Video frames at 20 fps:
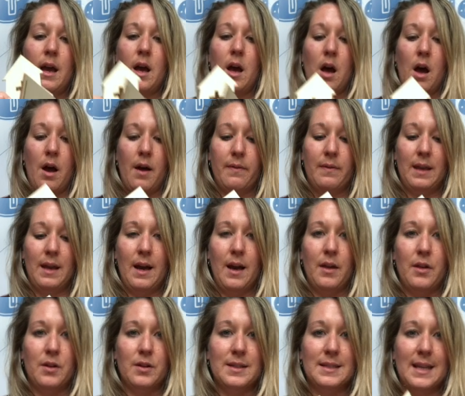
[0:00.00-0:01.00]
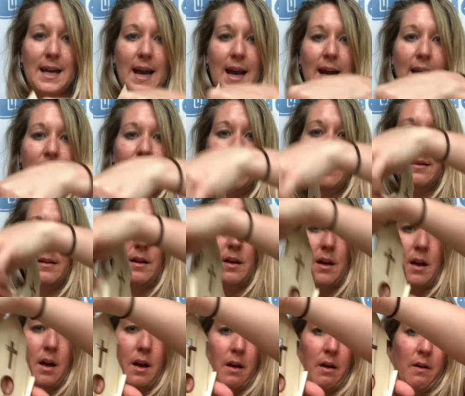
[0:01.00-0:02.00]
on the other side
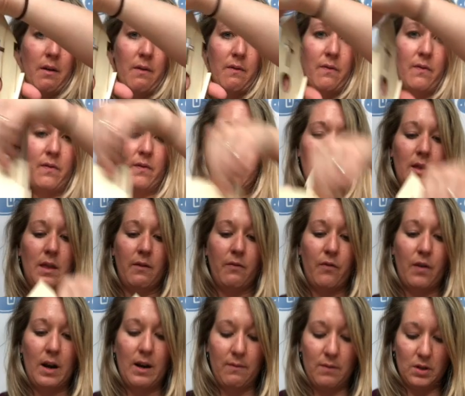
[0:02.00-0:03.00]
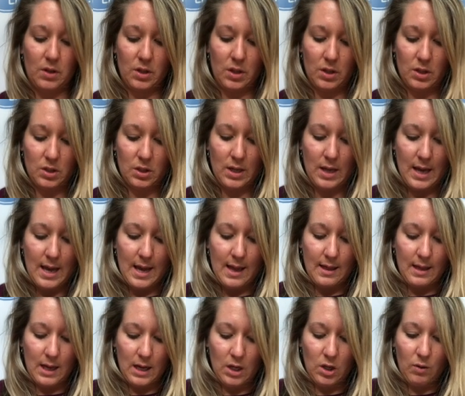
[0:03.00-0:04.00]
of the front of the church.
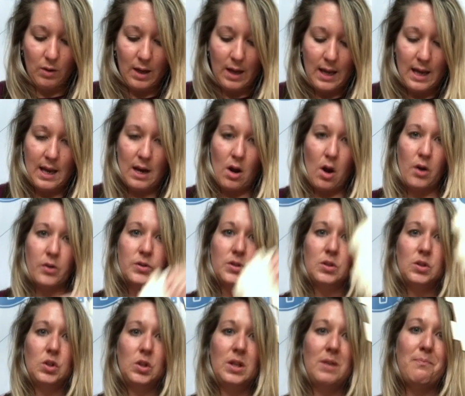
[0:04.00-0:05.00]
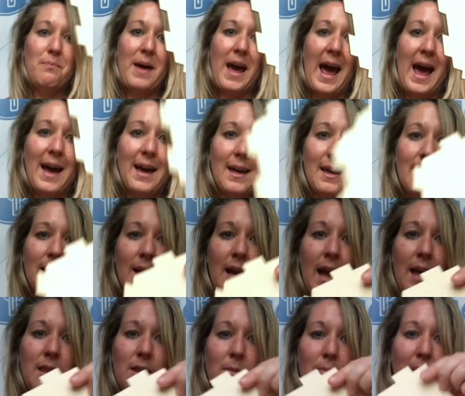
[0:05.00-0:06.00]
Then you can also do the back,
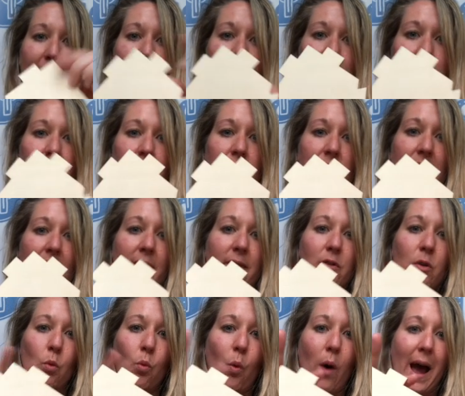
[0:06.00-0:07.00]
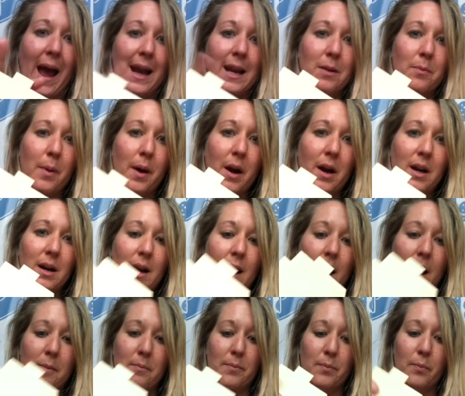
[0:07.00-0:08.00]
and the back should have the wide part
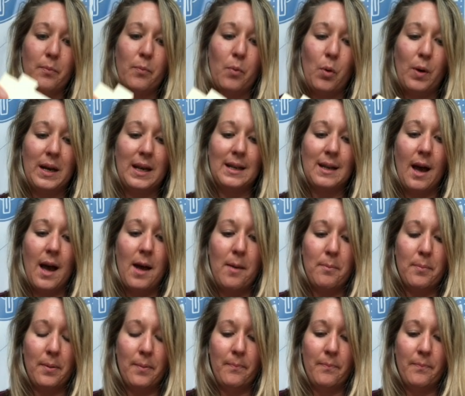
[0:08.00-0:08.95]
up, pointing up.